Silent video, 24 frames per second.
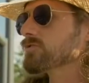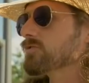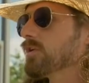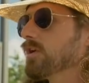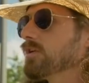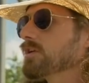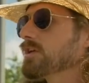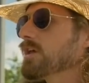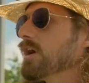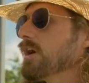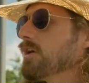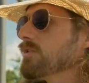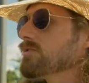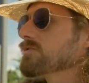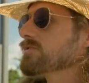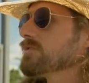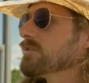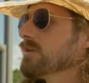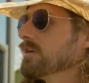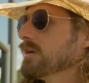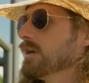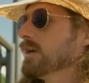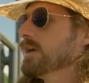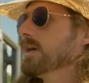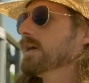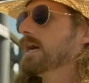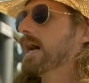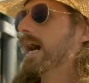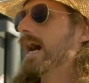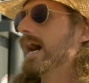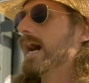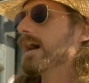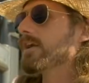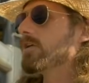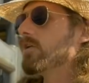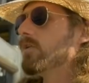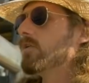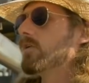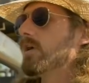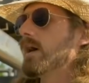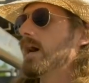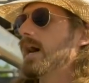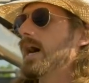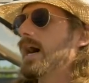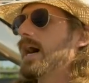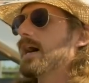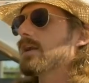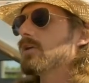rodeos, I
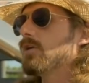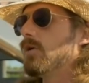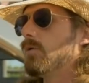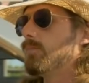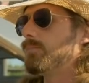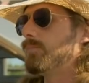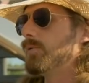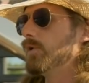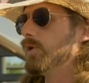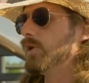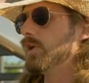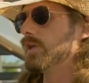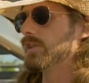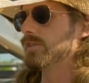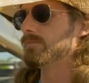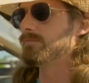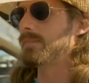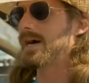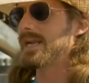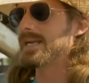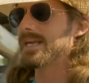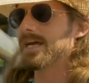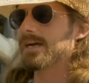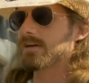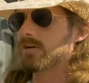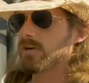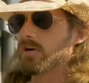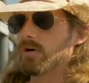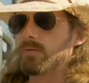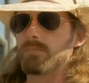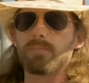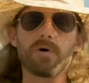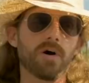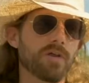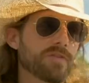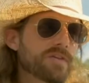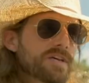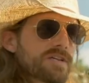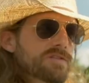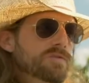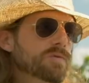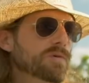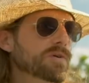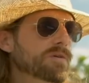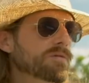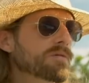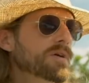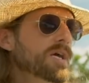don't put my neck rope on this
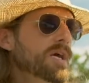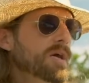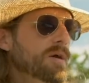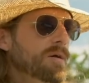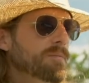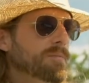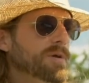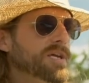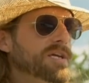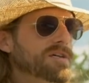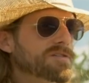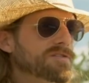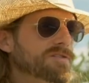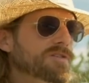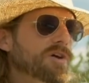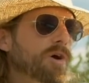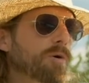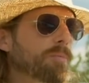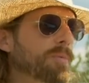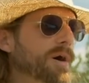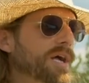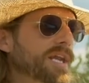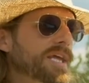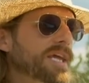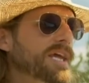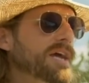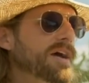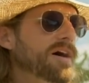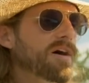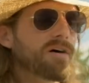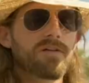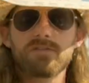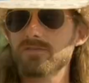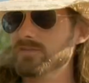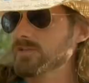one, because nobody else,